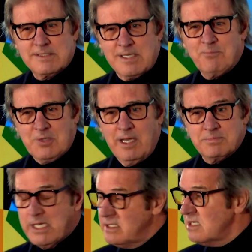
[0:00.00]

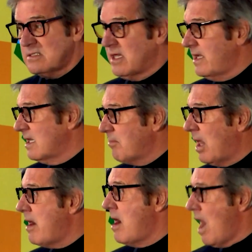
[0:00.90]
sometimes he's just thinking
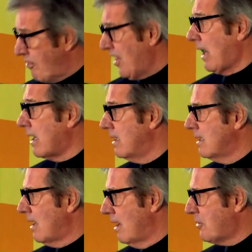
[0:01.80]
about nothing,
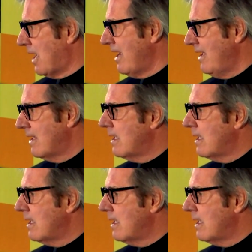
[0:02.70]
okay?